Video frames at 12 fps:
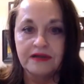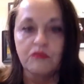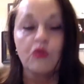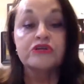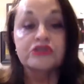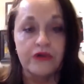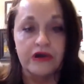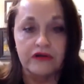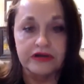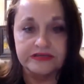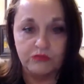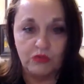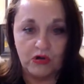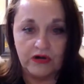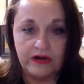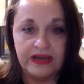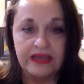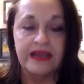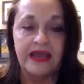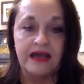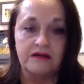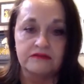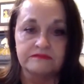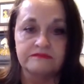mortuaries work and
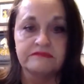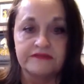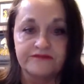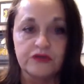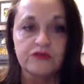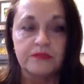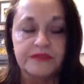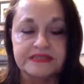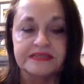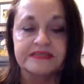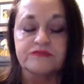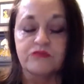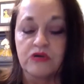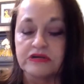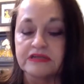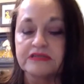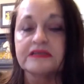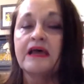how the funeral business works,